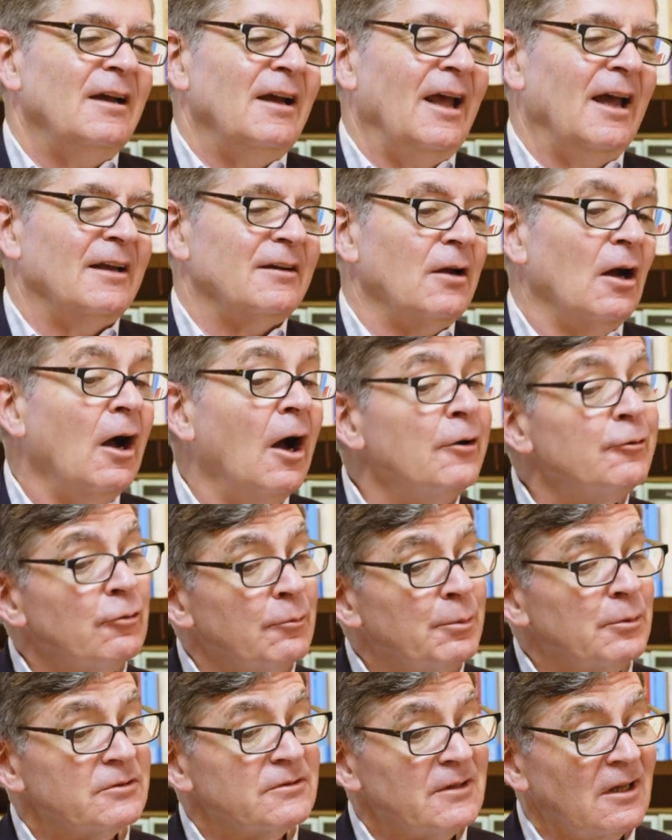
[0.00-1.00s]
and
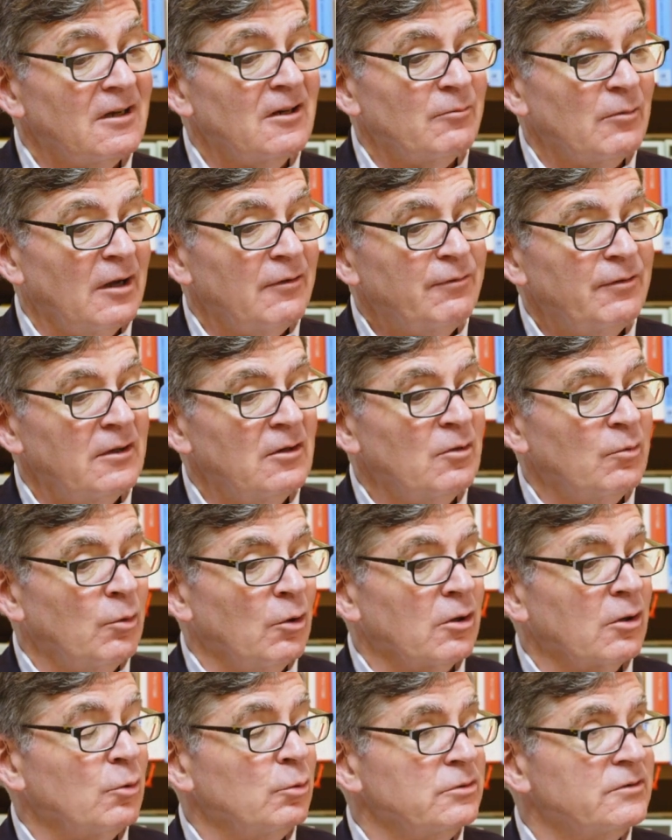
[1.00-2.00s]
100% of my field
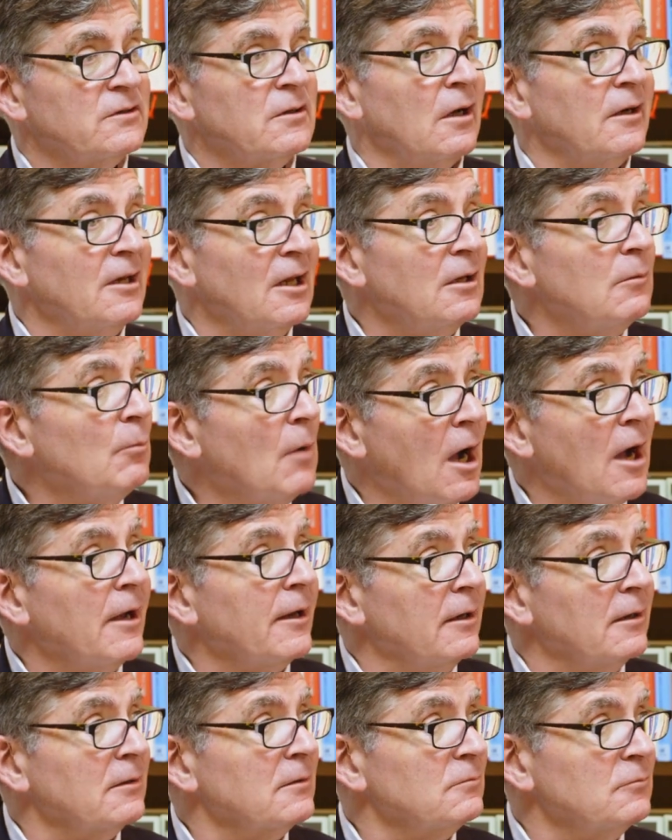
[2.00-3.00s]
work was done in
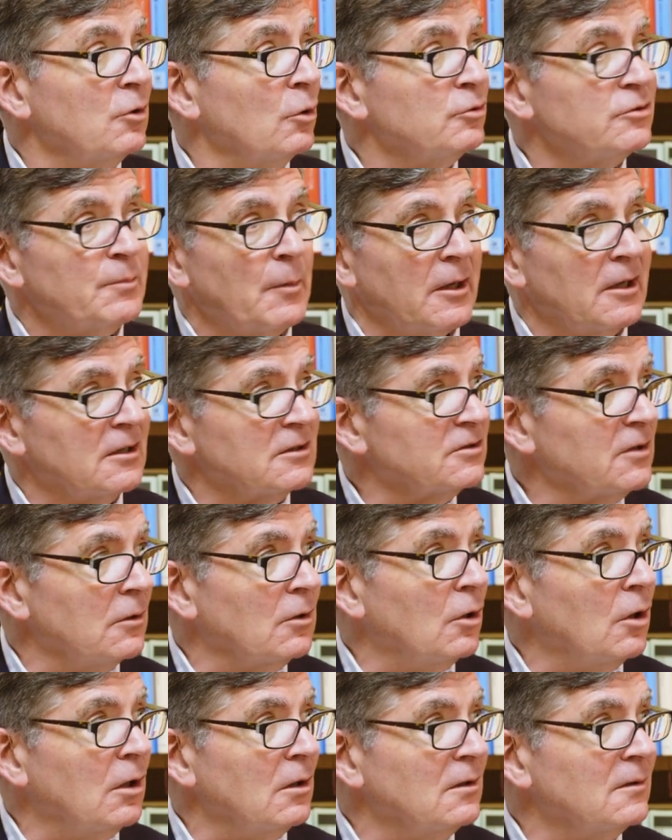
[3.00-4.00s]
Maya, no Spanish
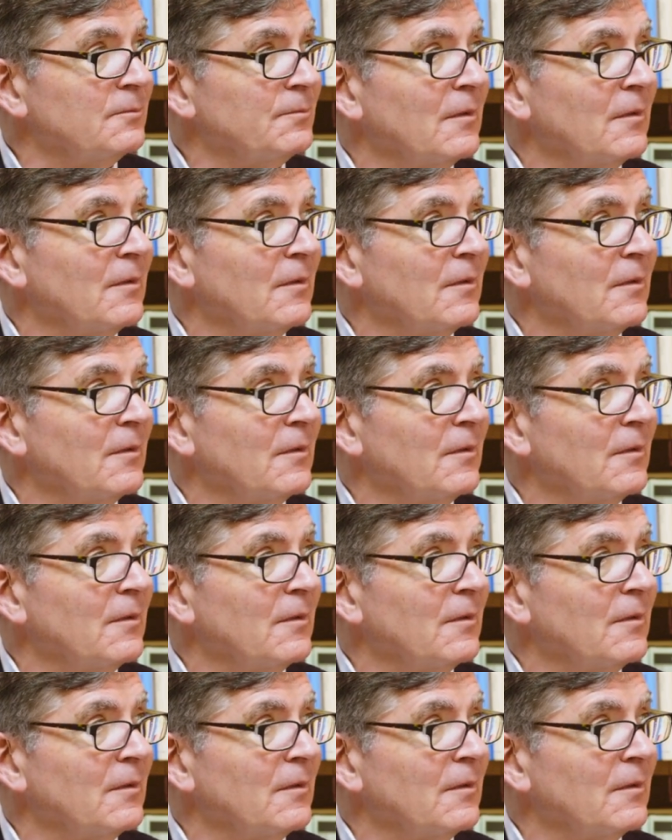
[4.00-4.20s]
at all.